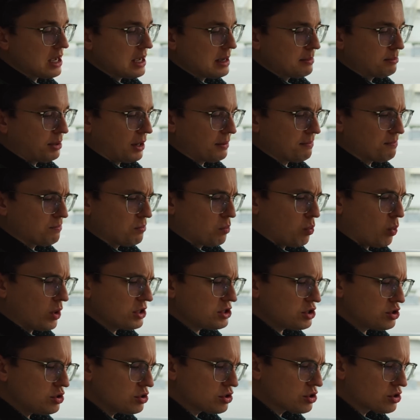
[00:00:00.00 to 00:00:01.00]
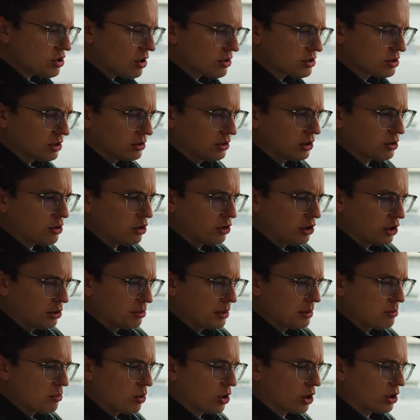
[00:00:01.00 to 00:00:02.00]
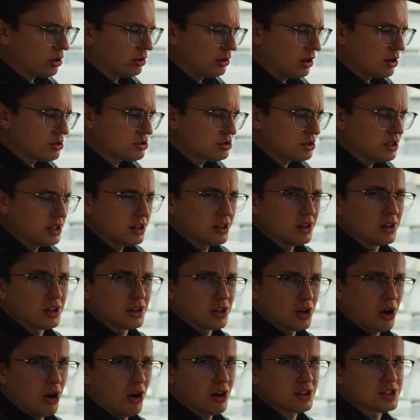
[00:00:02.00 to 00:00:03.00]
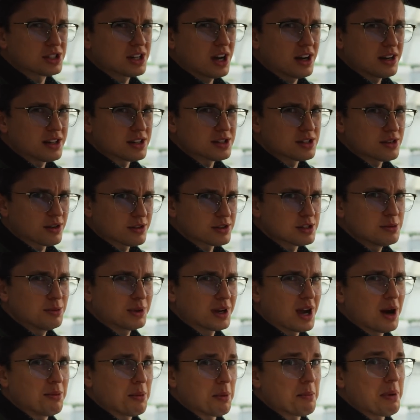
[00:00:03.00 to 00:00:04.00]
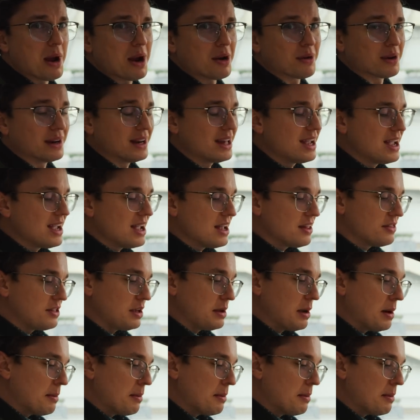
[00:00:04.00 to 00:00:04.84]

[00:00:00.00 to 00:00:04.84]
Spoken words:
But once you start to look a little bit more closely, the cost cutting starts to become apparent. The